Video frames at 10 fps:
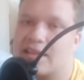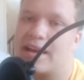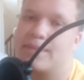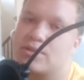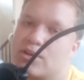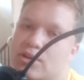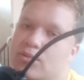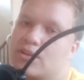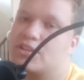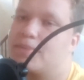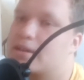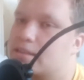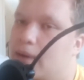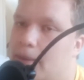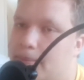of that episode where she picks
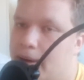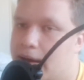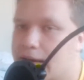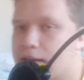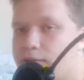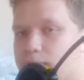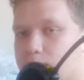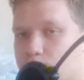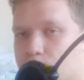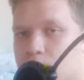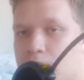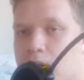him up in Liverpool.